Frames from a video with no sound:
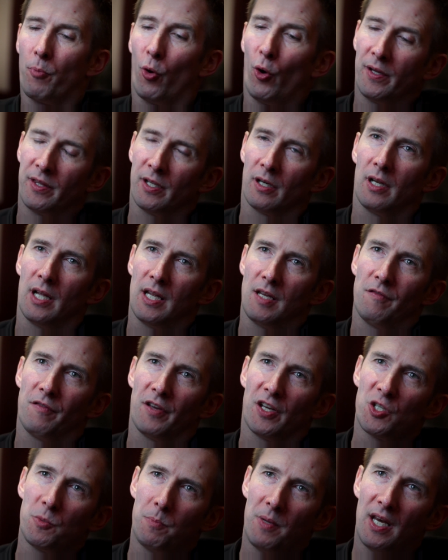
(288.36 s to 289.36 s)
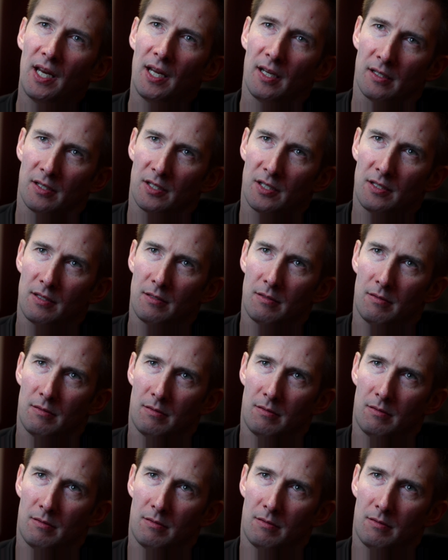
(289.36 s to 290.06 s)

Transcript: point in their life experienced